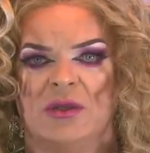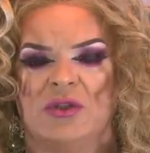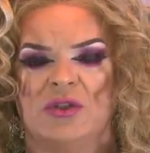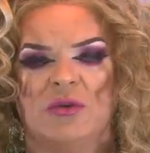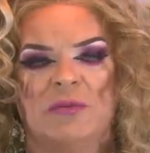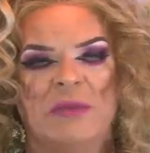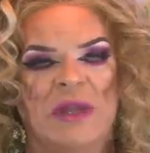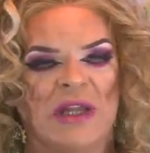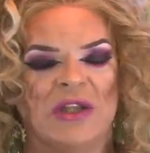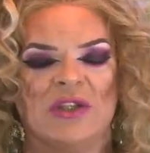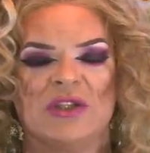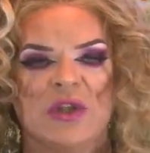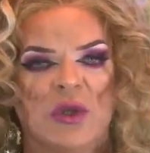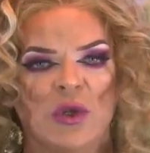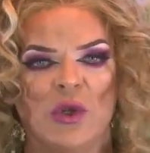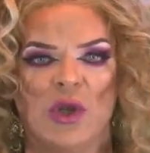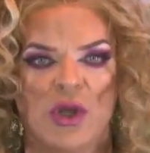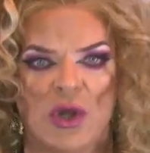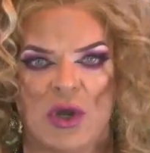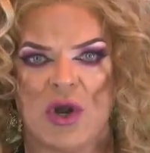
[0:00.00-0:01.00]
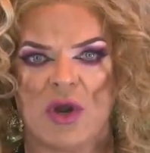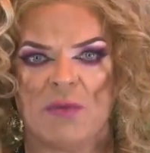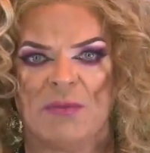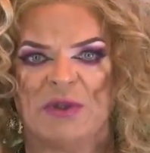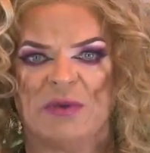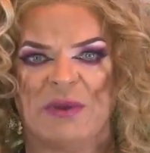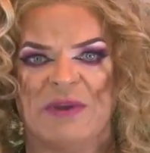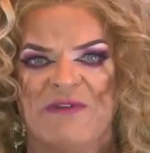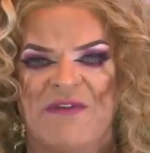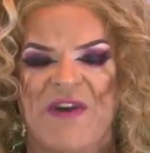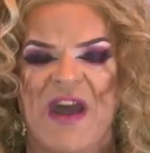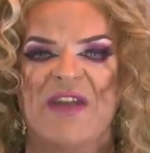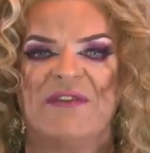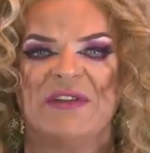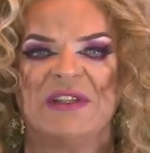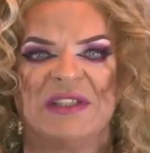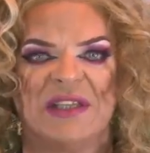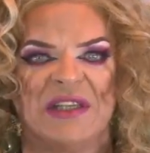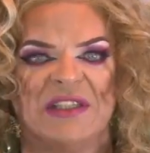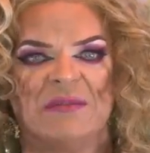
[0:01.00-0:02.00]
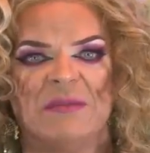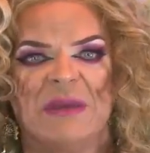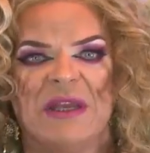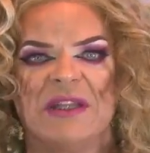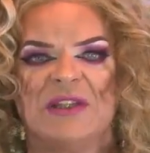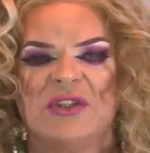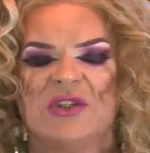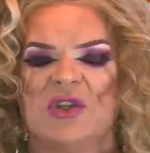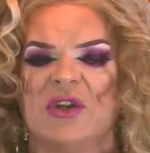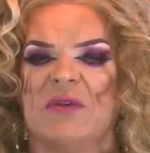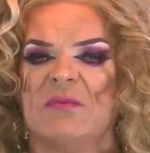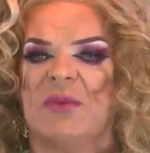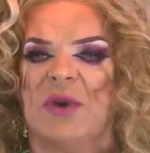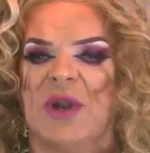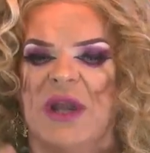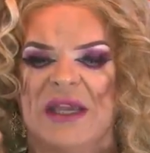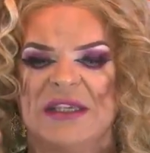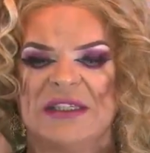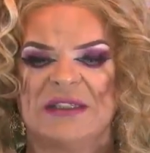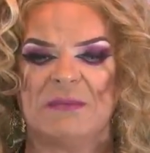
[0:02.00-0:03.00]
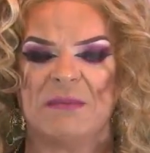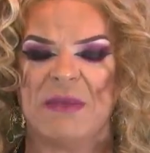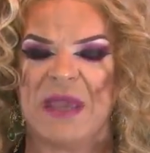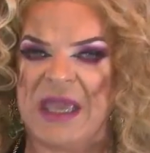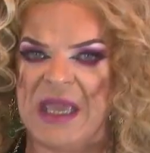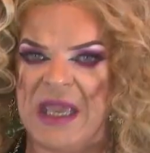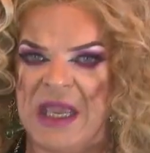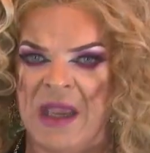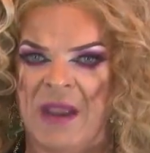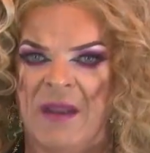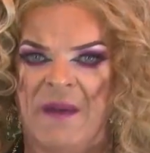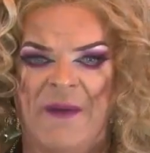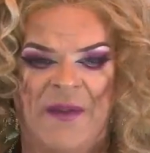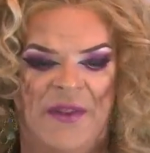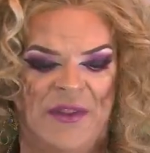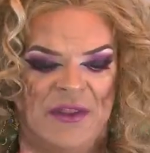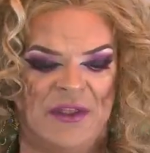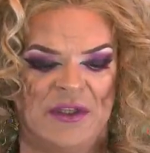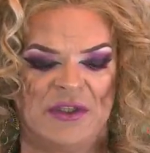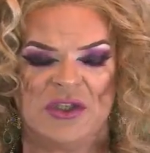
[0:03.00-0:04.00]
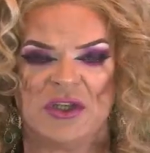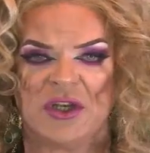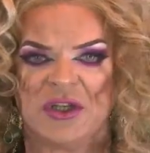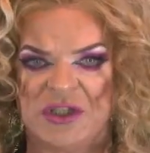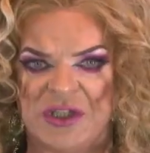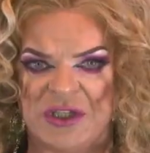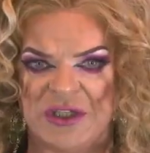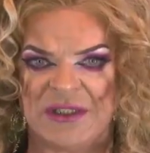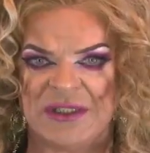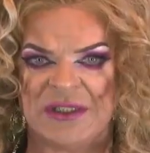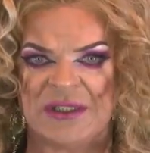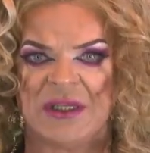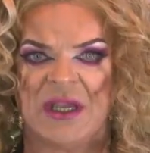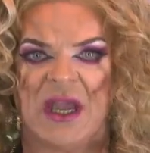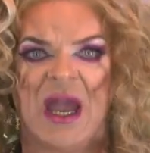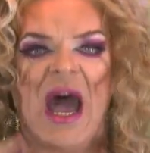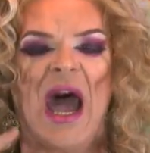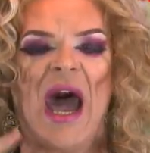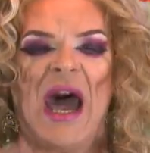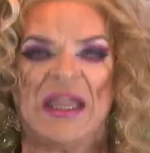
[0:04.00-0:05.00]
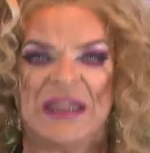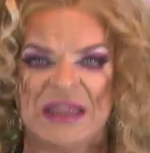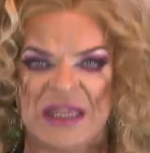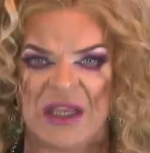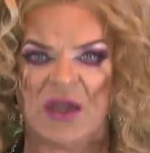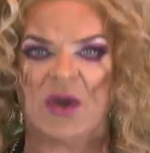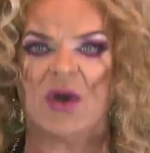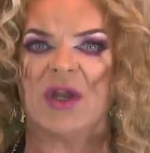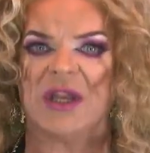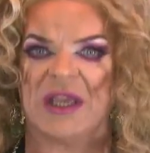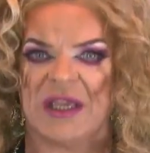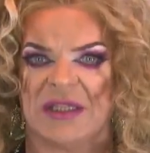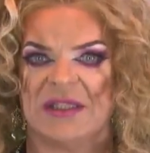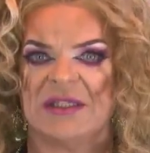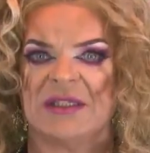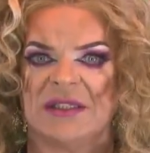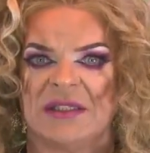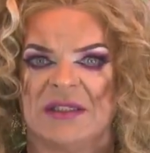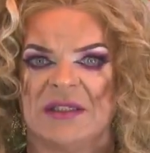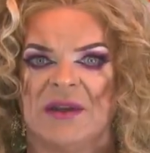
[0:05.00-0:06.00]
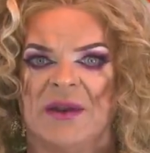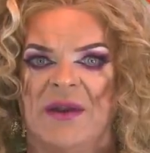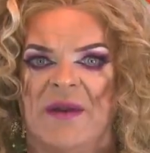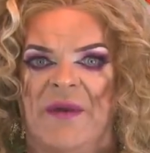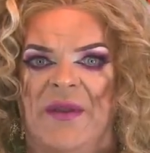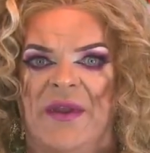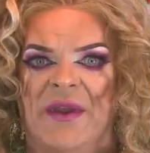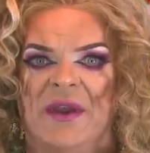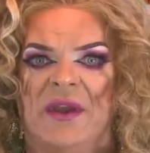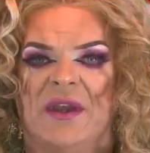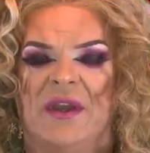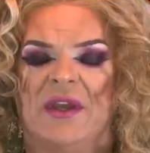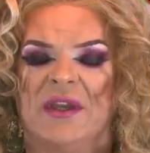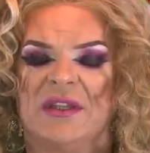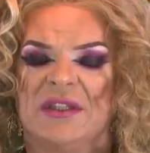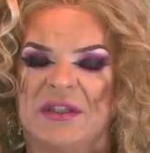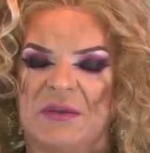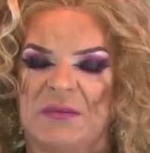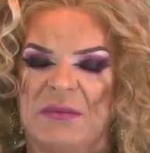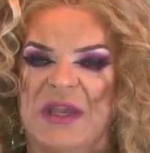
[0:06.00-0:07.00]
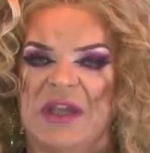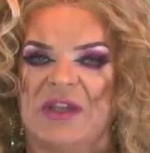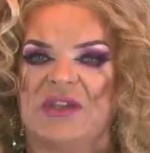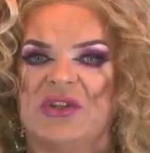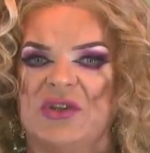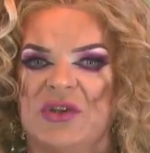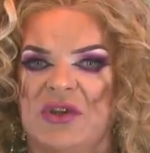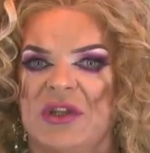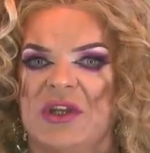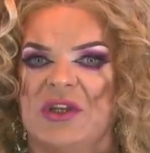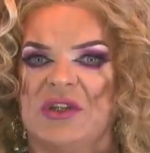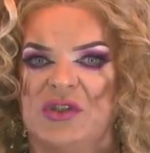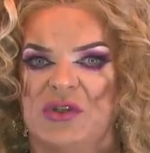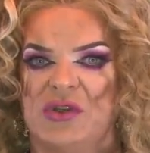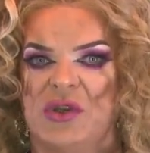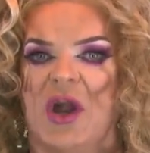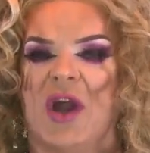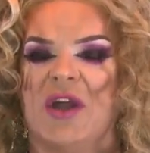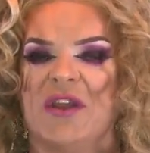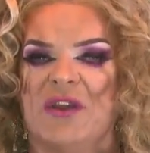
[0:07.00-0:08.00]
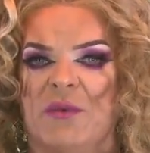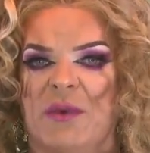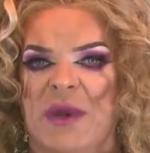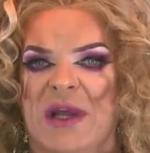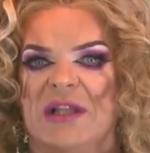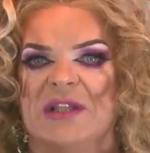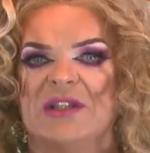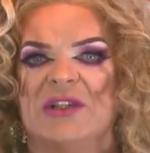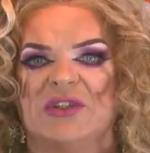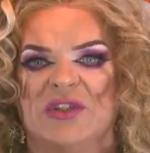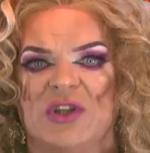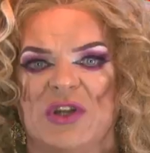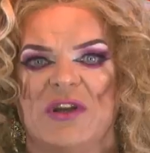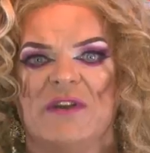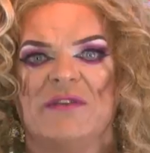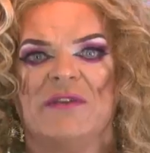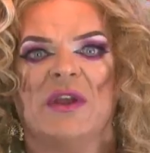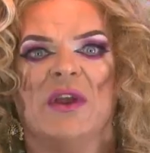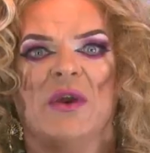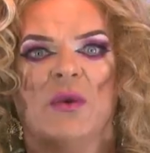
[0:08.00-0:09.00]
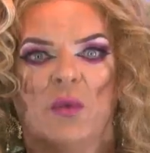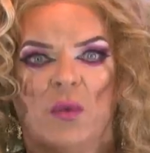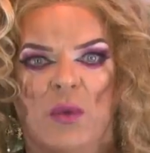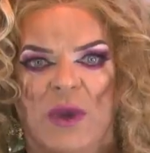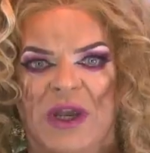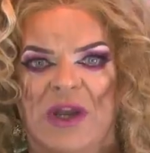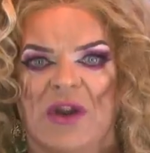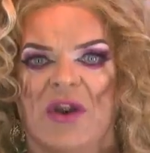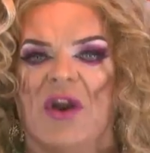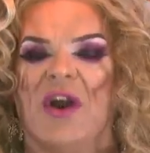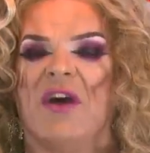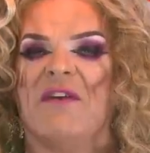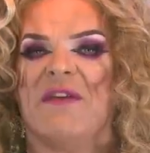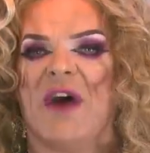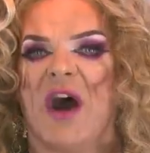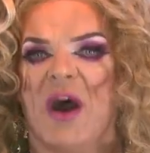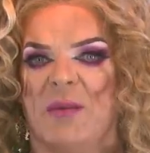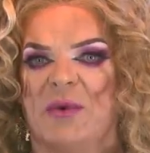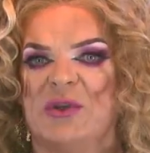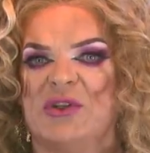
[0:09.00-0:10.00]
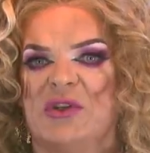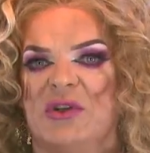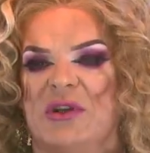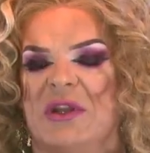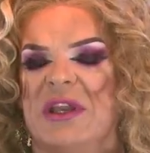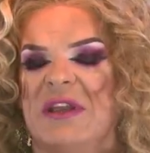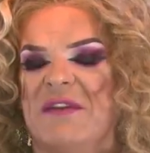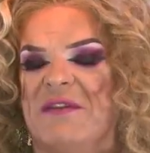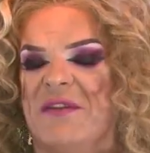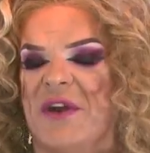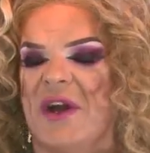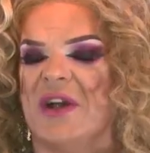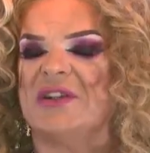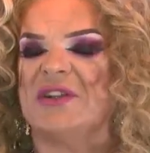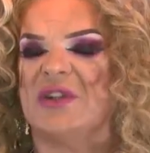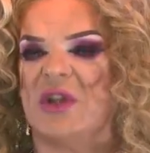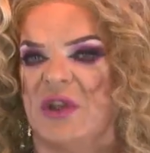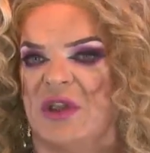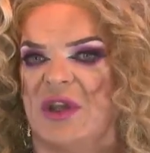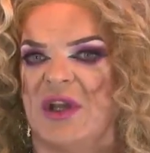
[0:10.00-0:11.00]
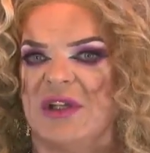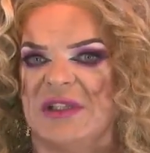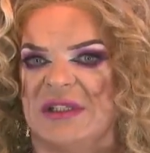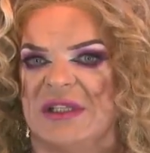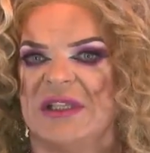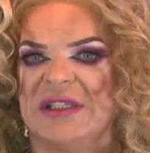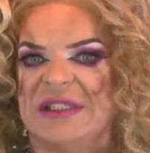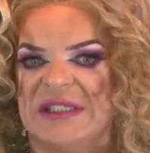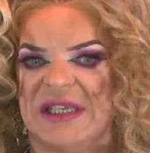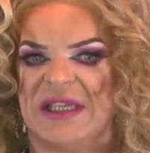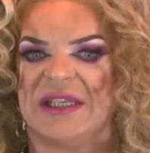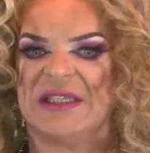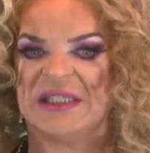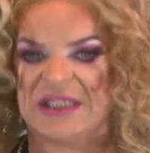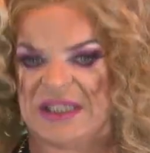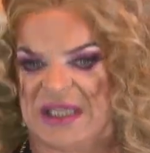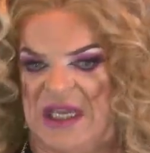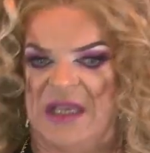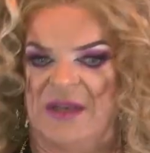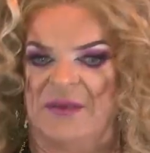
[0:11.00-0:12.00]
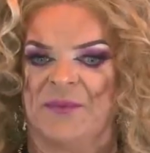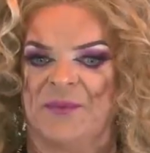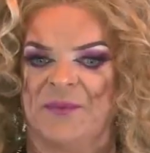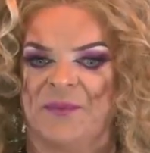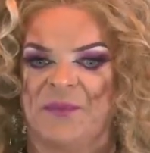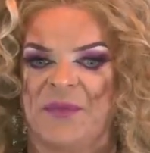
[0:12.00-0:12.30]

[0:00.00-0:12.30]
don't make it too long, between five and six minutes to impress me, the judges, and the audience to make sure that you are the well deserved winner of Opportunity Frocks 2016.